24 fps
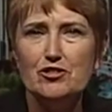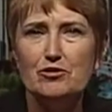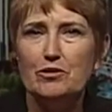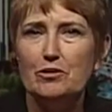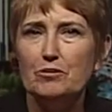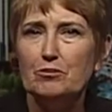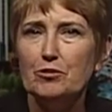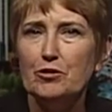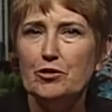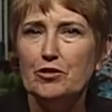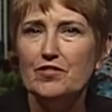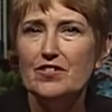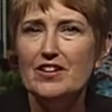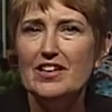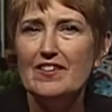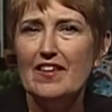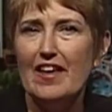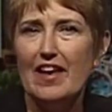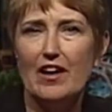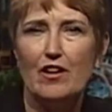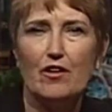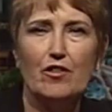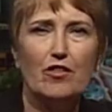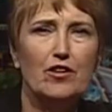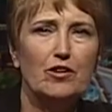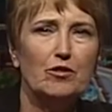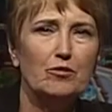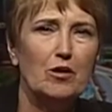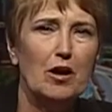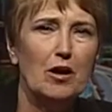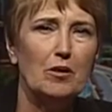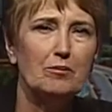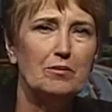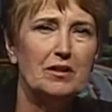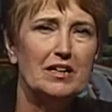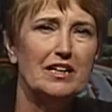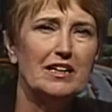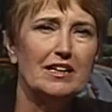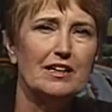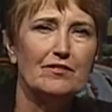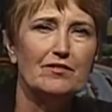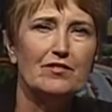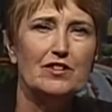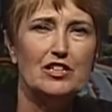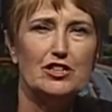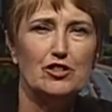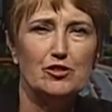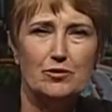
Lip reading: to improving the health and well-being of the